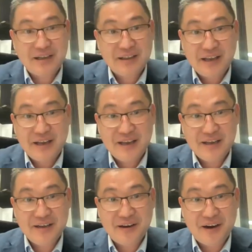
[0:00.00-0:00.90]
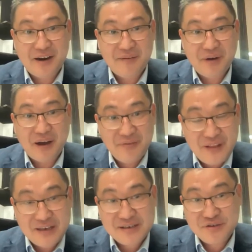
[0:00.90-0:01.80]
they
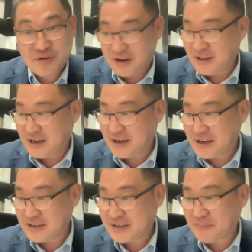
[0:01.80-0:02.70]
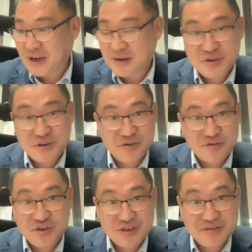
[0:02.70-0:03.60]
unless you are like sometimes
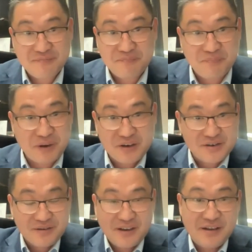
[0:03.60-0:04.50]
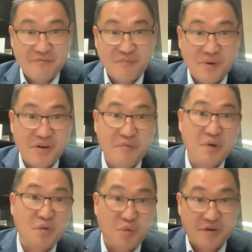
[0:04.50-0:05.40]
just because in the
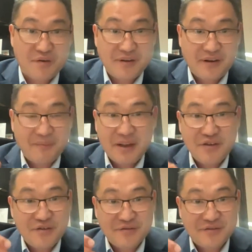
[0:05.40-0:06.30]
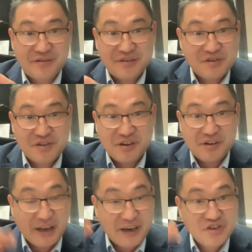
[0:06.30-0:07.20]
real world, I mean, the
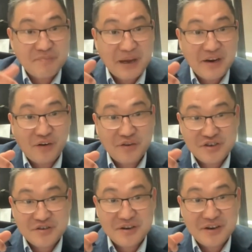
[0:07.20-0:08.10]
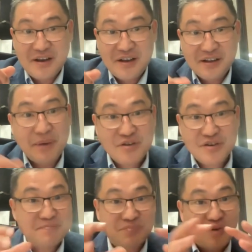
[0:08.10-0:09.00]
technician may not just, they may
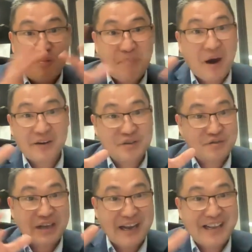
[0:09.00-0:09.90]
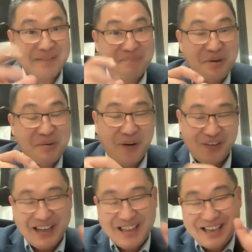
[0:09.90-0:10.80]
just don't bother to dilate the
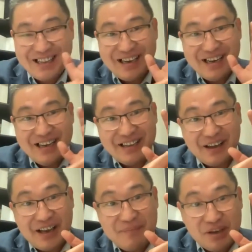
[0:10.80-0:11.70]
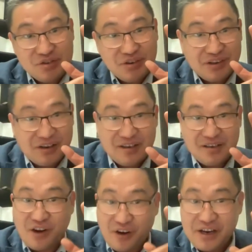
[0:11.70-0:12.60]
pupil, and then the image is
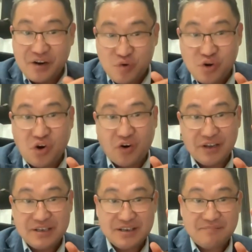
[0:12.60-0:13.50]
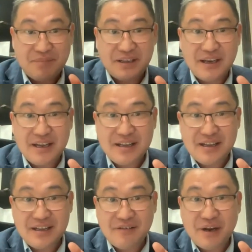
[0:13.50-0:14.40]
not in a good quality. But
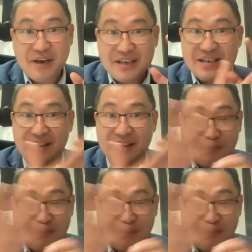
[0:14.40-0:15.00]
then when this